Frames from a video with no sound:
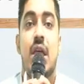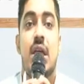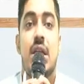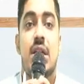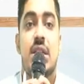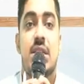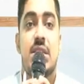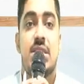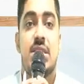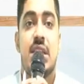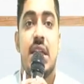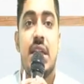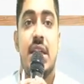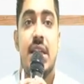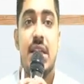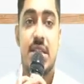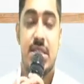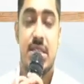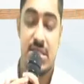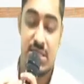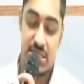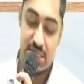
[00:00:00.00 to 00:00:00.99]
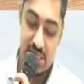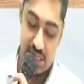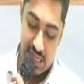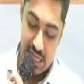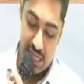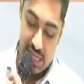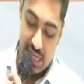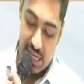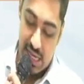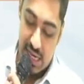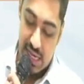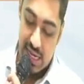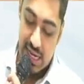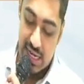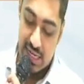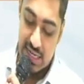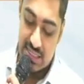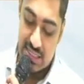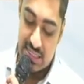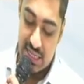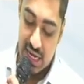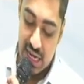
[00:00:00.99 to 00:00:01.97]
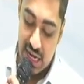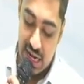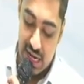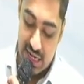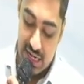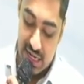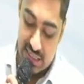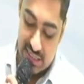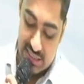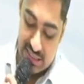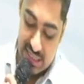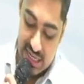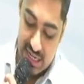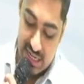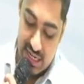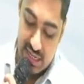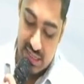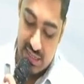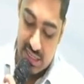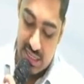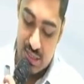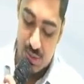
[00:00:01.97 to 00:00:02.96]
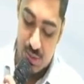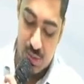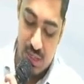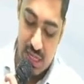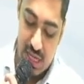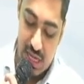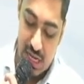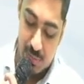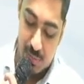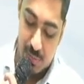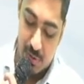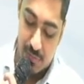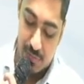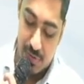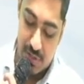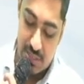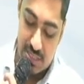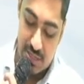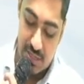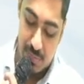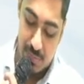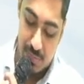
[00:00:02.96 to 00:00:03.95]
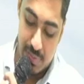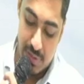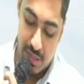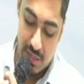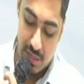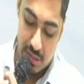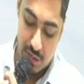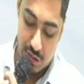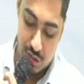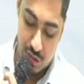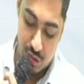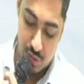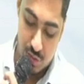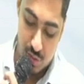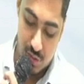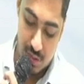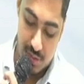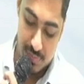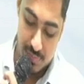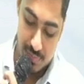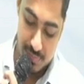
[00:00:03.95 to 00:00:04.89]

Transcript: Silence. Let us try understanding this with the help of a simple story.